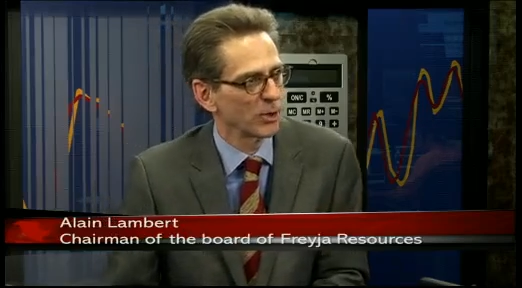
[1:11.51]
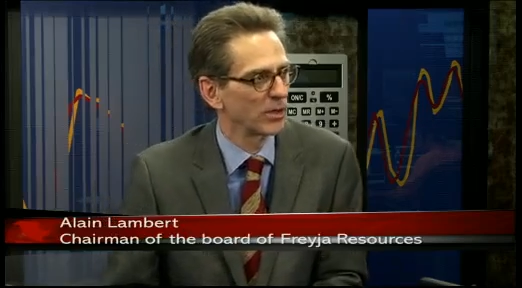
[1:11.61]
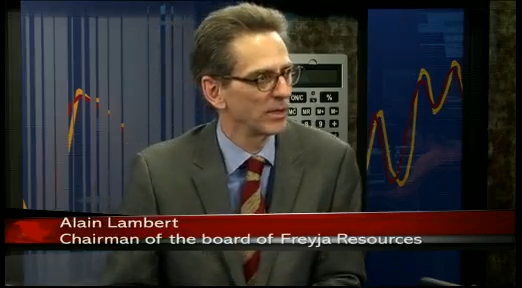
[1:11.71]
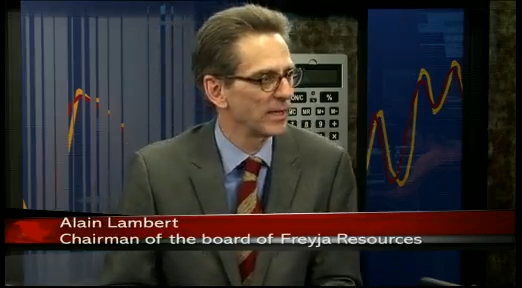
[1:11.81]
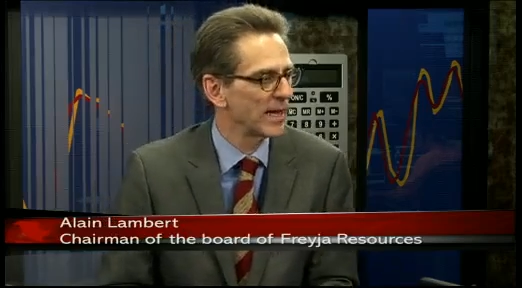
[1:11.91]

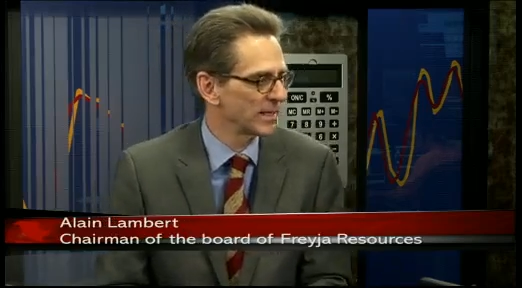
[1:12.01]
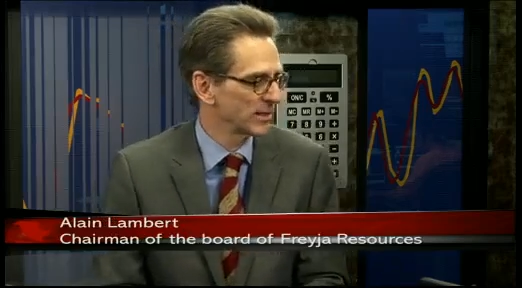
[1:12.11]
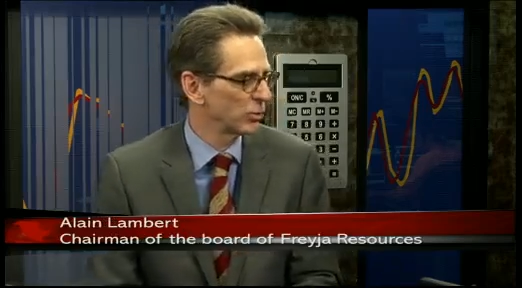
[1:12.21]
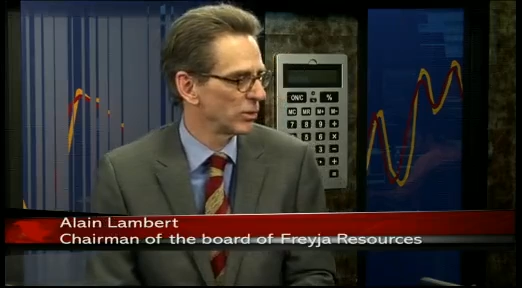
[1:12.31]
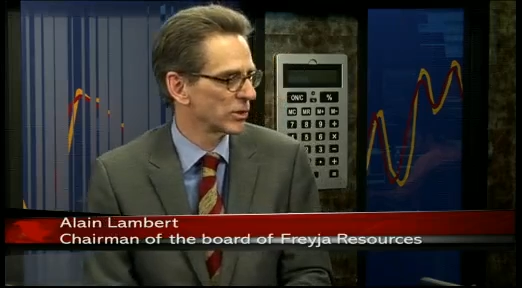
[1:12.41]
are the
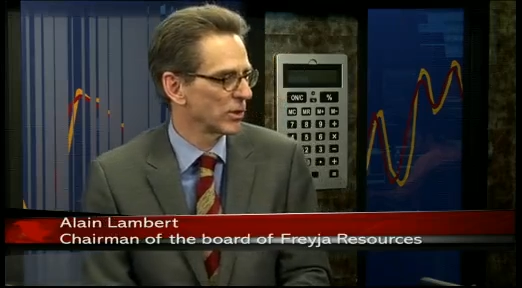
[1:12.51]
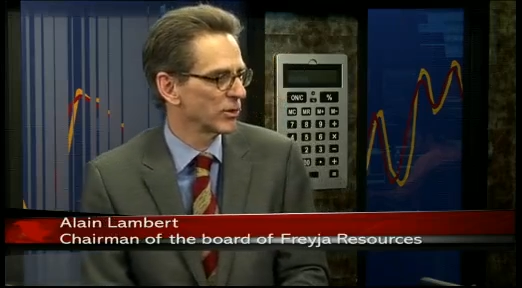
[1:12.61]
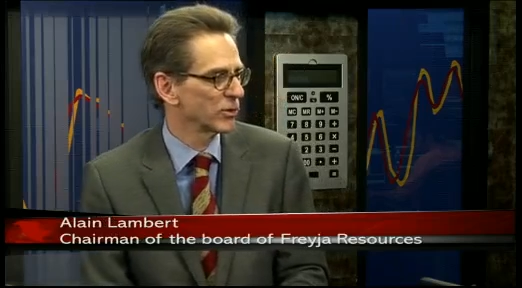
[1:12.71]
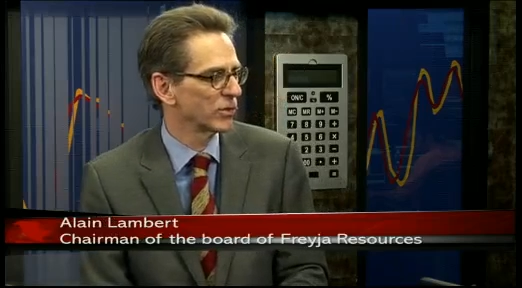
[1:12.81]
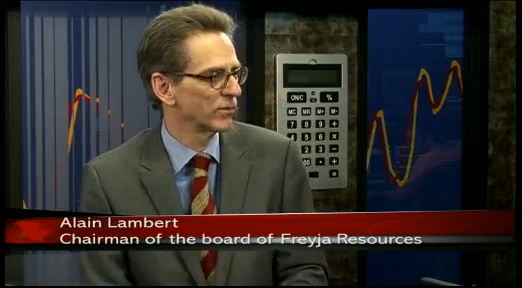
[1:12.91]
assay
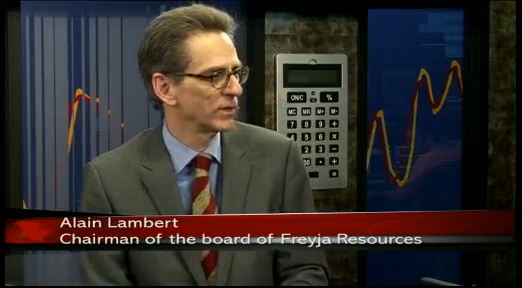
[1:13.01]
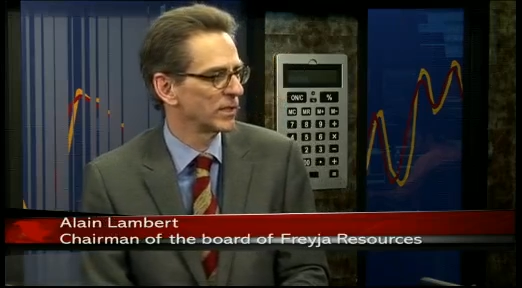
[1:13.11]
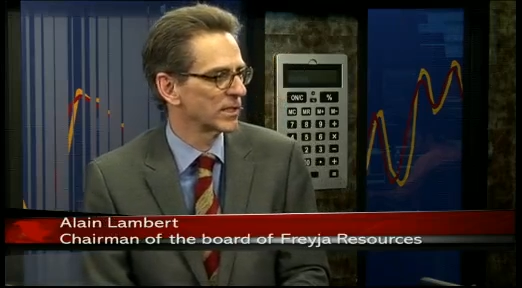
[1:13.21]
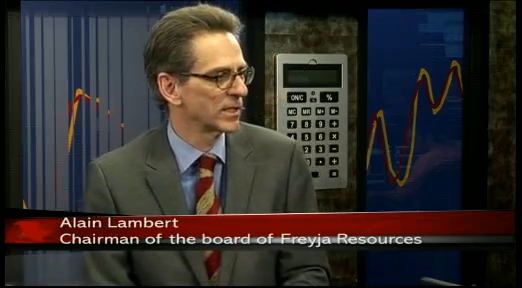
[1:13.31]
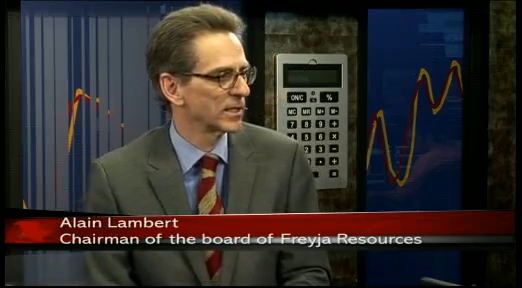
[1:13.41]
results of an
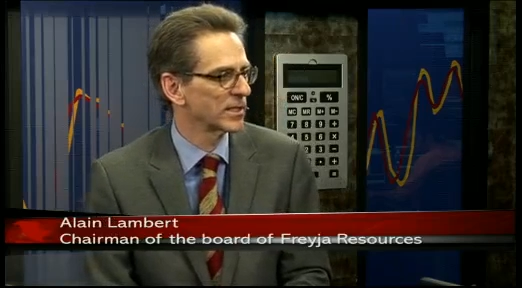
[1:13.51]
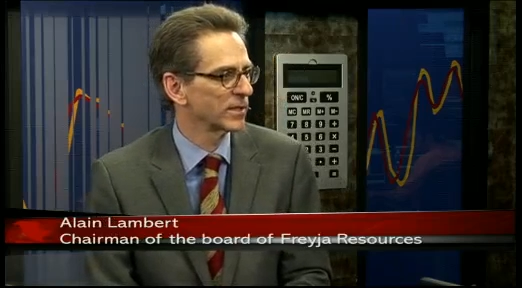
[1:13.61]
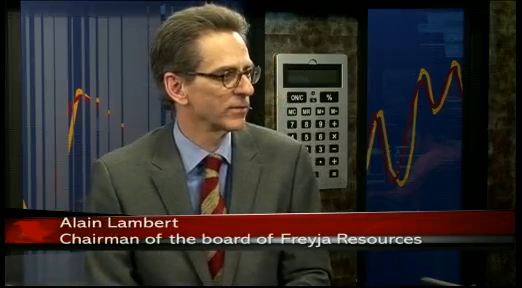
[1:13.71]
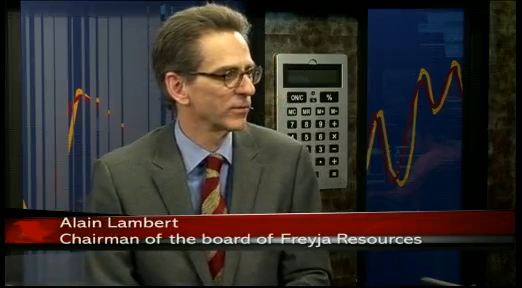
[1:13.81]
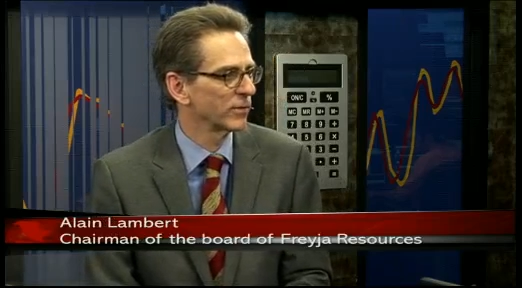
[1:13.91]

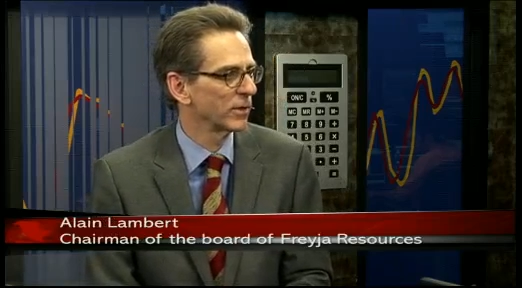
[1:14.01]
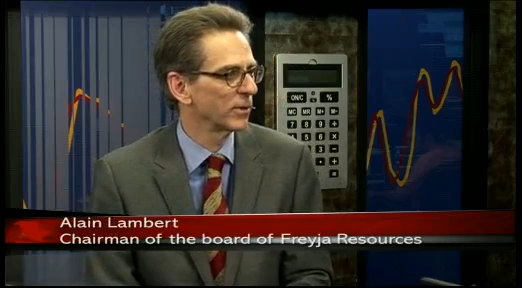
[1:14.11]
extensive